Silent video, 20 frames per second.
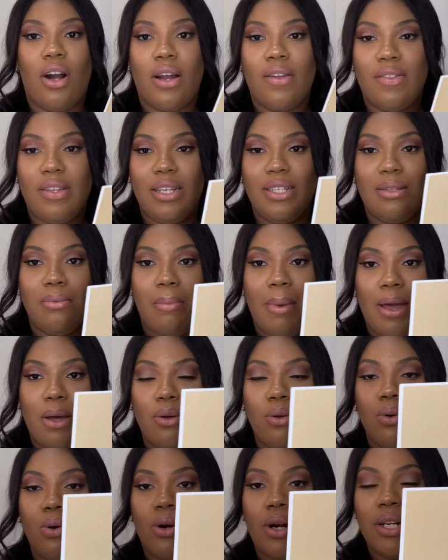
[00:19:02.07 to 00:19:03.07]
these
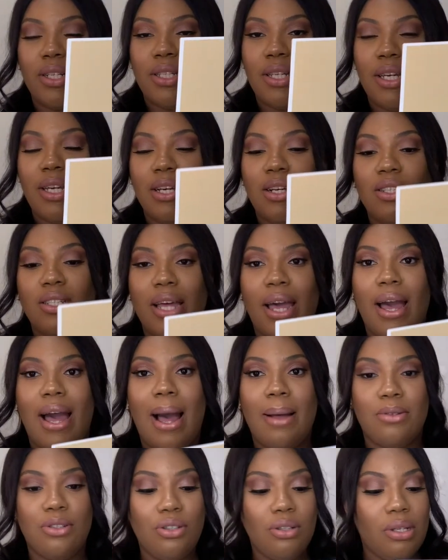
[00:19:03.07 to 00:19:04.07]
Michael Kors heels. I
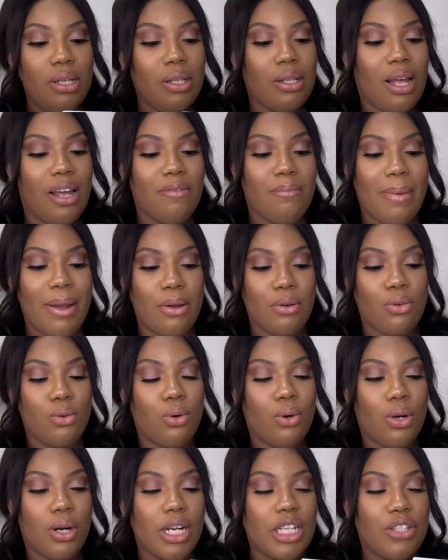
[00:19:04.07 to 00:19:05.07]
absolutely love Michael
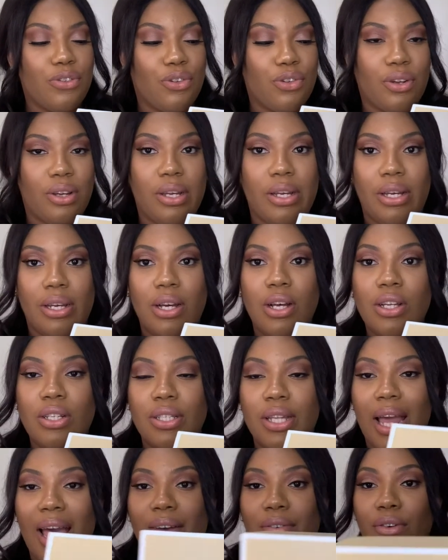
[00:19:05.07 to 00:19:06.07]
Kors for their heels.
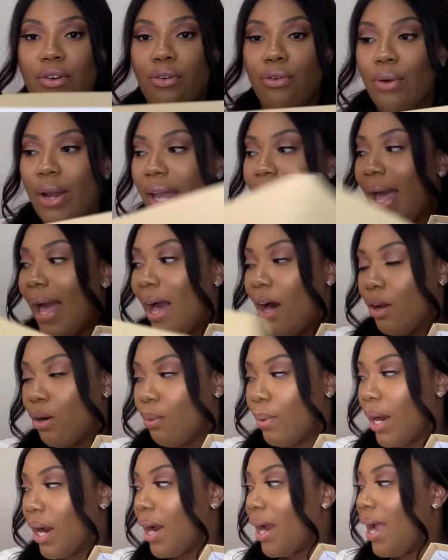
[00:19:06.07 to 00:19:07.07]
They have great
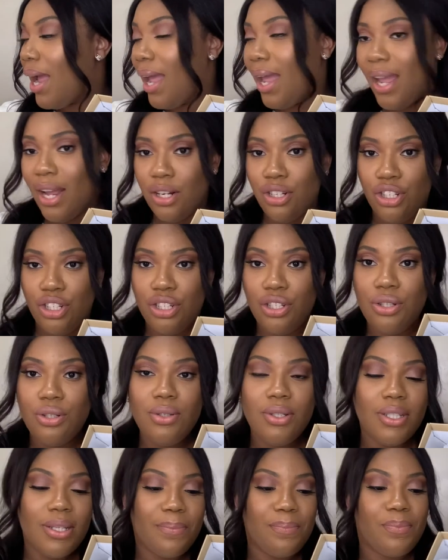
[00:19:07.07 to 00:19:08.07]
outerwear and
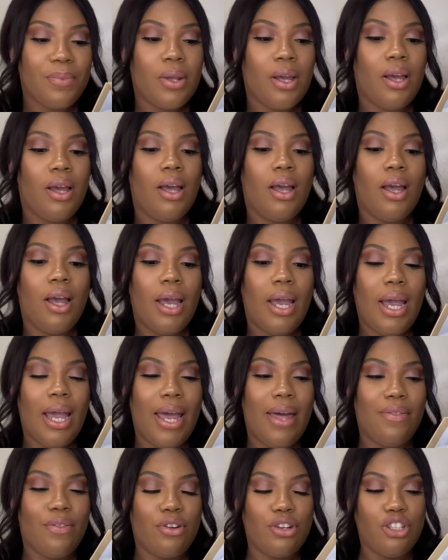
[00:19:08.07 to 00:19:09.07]
shoes
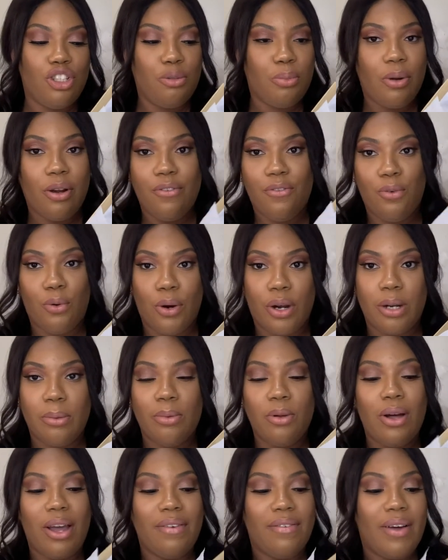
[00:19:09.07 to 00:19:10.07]
and they're super
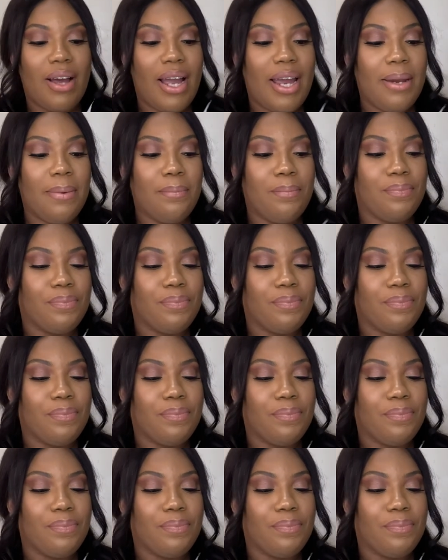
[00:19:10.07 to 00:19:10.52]
affordable, I find.